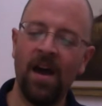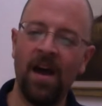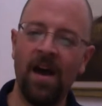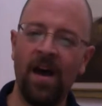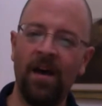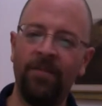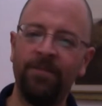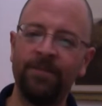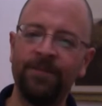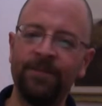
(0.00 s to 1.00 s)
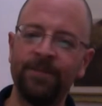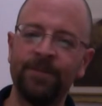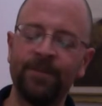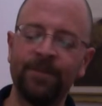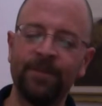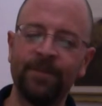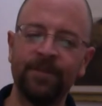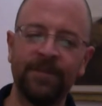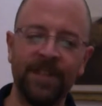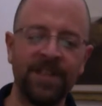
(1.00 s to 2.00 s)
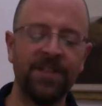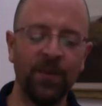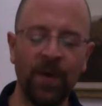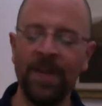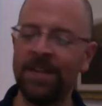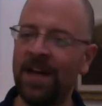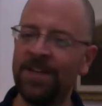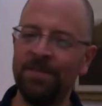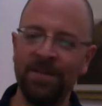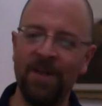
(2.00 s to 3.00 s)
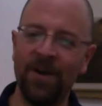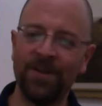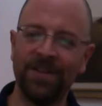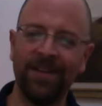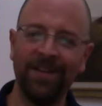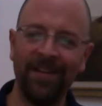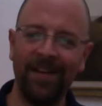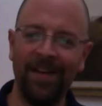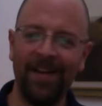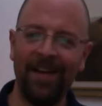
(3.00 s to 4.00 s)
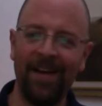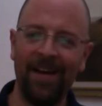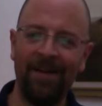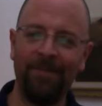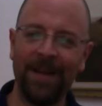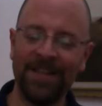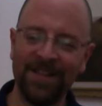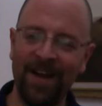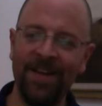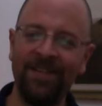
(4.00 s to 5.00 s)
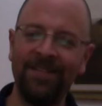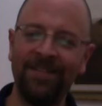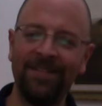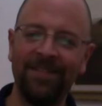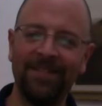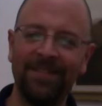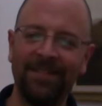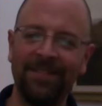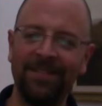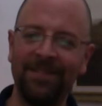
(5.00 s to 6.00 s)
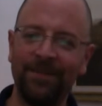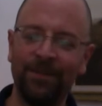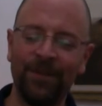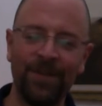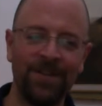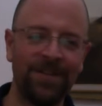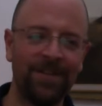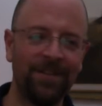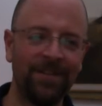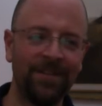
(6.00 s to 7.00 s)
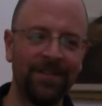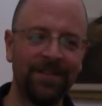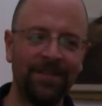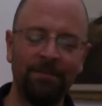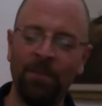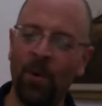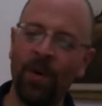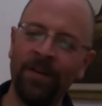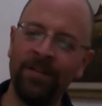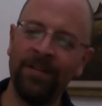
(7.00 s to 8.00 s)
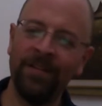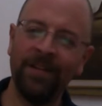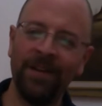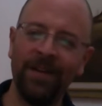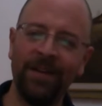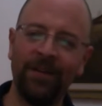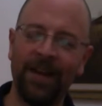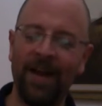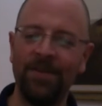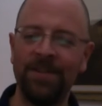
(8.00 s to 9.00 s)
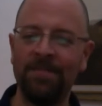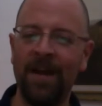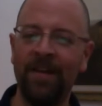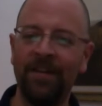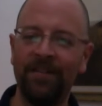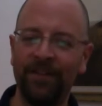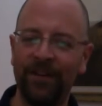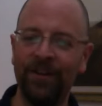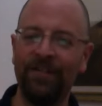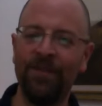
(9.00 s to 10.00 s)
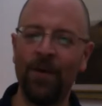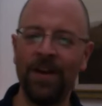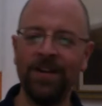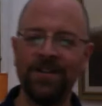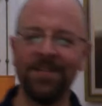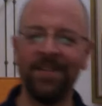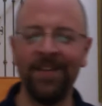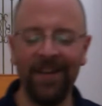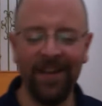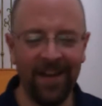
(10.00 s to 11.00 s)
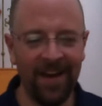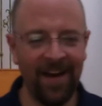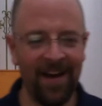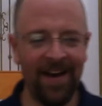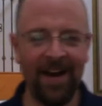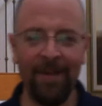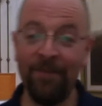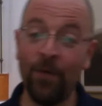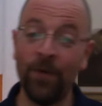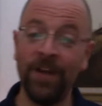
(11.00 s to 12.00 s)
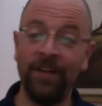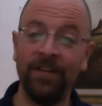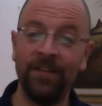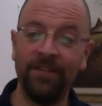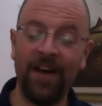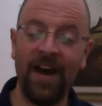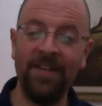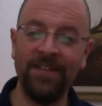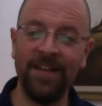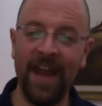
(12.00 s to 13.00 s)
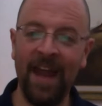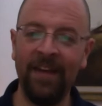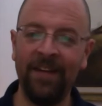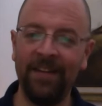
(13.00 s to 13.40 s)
die. This is the one that touched me the most. My son was born when I was in my early 40s. I'm 45 today,